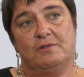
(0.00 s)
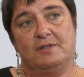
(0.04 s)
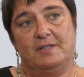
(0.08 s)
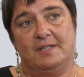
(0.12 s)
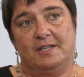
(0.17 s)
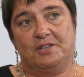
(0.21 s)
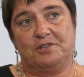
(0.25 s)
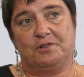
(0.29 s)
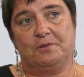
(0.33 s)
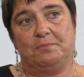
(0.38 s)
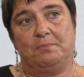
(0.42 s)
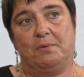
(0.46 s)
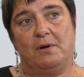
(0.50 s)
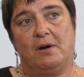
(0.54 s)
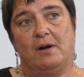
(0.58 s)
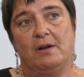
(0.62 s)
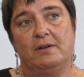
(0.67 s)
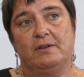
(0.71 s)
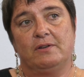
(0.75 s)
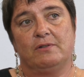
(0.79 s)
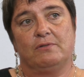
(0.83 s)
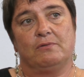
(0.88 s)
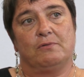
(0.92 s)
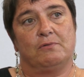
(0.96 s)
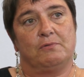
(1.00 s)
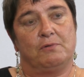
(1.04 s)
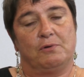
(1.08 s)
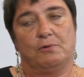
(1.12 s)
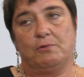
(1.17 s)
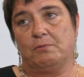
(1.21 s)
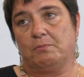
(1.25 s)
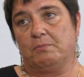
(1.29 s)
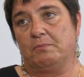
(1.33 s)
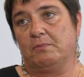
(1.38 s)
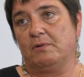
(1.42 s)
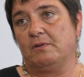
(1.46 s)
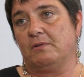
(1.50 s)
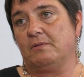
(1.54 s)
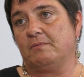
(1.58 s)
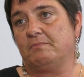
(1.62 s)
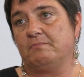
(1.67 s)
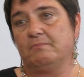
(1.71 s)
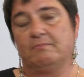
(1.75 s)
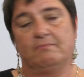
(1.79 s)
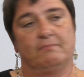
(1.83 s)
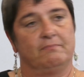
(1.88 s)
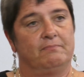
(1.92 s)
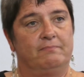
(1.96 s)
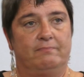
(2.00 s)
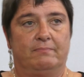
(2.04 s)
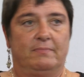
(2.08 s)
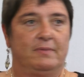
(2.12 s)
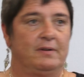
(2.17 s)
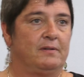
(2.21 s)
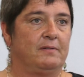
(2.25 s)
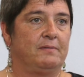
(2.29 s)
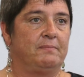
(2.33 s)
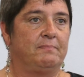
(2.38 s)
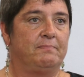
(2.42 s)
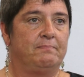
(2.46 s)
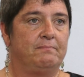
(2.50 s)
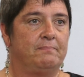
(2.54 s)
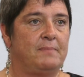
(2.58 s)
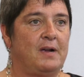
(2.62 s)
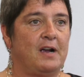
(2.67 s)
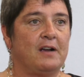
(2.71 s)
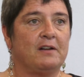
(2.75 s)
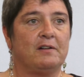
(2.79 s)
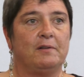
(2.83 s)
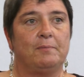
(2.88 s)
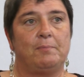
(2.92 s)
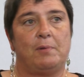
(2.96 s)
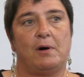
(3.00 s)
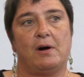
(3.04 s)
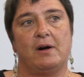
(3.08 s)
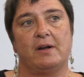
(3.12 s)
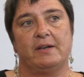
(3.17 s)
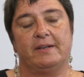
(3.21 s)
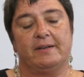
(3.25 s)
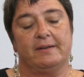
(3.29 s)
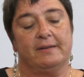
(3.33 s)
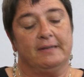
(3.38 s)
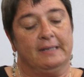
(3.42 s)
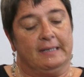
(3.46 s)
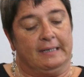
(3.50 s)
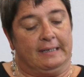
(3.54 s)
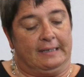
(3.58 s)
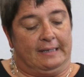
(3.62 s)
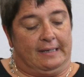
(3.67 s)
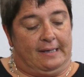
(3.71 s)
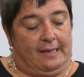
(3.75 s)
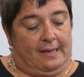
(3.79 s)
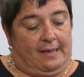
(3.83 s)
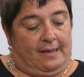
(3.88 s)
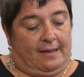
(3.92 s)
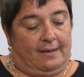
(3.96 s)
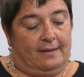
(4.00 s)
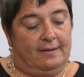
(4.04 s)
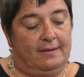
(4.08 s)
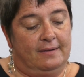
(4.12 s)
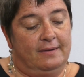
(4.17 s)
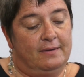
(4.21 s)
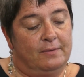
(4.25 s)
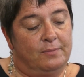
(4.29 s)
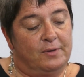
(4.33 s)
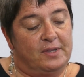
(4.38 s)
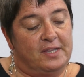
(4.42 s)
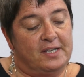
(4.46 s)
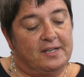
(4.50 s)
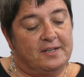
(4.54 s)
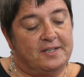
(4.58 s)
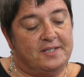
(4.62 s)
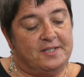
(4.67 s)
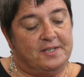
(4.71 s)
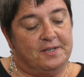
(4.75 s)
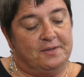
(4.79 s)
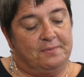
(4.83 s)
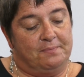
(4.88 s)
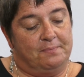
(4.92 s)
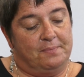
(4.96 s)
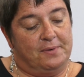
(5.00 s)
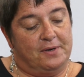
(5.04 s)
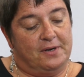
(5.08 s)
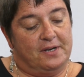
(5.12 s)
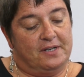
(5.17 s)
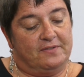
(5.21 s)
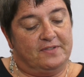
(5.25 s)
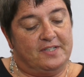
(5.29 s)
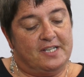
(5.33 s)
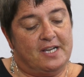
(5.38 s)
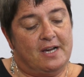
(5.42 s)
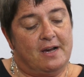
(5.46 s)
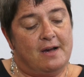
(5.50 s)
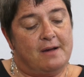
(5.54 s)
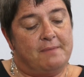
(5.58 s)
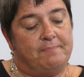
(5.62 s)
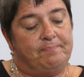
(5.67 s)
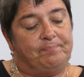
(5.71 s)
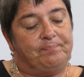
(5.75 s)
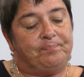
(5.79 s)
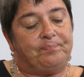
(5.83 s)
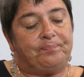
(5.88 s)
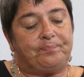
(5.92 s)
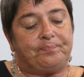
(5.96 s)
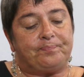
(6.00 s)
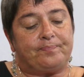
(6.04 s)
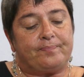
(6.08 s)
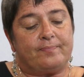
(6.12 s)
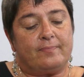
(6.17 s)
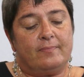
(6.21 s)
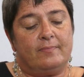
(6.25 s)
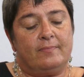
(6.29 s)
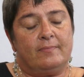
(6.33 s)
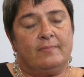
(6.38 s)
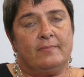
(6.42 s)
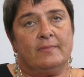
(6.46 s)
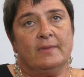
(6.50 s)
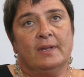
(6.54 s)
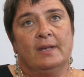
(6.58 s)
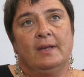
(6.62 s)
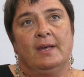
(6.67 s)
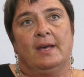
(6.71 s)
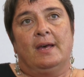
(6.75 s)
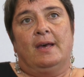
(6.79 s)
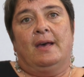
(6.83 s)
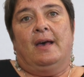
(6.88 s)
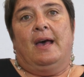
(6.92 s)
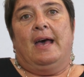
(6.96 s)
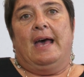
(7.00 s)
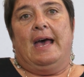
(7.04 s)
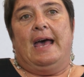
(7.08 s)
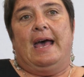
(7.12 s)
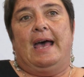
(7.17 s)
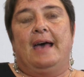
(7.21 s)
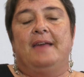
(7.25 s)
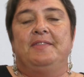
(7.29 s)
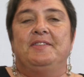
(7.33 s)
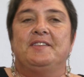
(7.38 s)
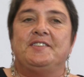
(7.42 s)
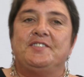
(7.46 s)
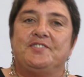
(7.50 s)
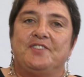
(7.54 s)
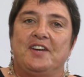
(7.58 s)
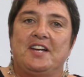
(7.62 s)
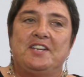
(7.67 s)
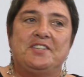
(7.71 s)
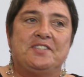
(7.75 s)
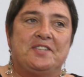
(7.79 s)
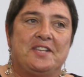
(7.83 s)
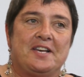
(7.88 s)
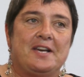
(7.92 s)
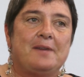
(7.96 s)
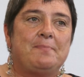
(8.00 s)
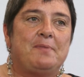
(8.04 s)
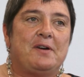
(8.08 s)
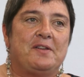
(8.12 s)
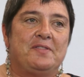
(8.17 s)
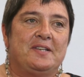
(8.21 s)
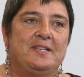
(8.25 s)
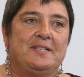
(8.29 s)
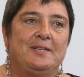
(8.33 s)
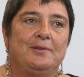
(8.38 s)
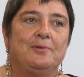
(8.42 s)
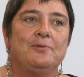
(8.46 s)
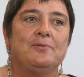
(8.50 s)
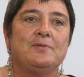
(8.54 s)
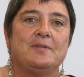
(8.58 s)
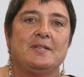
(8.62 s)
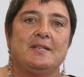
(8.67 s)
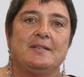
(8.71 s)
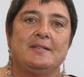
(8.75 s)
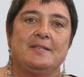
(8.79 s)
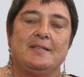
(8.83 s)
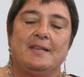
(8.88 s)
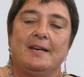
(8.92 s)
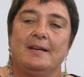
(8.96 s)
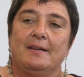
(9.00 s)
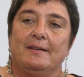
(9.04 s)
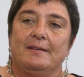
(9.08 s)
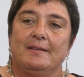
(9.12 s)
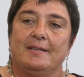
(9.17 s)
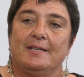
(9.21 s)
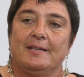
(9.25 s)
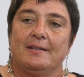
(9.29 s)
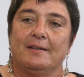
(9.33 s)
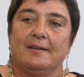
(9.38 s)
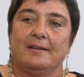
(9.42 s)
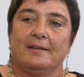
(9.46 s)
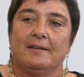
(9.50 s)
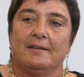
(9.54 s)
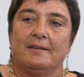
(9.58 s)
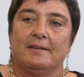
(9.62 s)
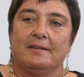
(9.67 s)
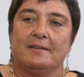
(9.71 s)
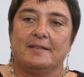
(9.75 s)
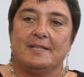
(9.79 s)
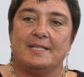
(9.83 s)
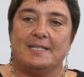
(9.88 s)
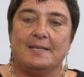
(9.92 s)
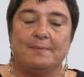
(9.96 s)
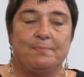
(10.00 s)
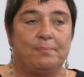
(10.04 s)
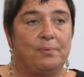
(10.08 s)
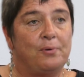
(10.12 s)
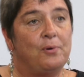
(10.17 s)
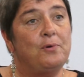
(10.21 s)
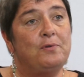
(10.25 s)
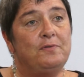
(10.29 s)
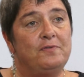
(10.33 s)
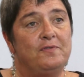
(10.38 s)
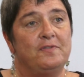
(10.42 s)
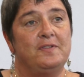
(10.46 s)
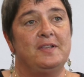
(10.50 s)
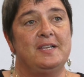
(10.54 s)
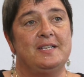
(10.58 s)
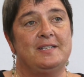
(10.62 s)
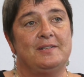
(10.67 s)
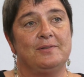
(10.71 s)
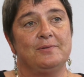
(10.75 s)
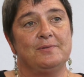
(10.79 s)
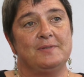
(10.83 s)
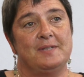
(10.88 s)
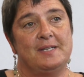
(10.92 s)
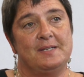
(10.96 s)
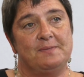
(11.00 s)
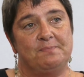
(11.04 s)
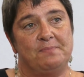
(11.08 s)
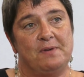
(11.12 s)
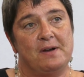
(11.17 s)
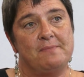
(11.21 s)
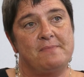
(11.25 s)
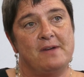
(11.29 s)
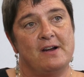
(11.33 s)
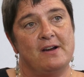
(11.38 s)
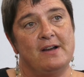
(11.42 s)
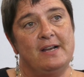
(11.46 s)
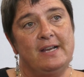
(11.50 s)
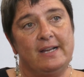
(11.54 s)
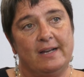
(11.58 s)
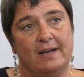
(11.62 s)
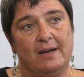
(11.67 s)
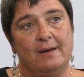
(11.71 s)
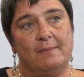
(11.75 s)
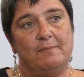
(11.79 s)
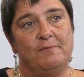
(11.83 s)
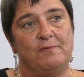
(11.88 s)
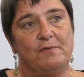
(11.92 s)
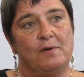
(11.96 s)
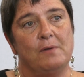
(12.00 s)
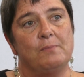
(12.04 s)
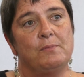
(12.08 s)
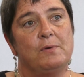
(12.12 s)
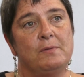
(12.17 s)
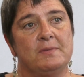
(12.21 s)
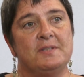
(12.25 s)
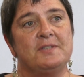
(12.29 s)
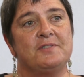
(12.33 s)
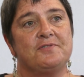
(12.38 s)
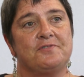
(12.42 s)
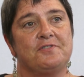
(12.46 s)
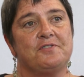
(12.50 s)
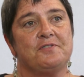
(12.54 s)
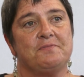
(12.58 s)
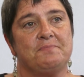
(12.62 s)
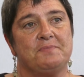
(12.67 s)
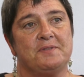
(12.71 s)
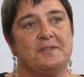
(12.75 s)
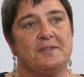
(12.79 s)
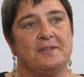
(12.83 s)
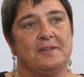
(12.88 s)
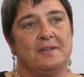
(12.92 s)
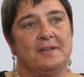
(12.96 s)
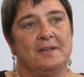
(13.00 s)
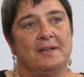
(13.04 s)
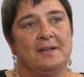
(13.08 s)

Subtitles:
sexual partner or marital partner within a certain period of time. And the strange thing about these laws is that the support for these laws has primarily come from women's groups.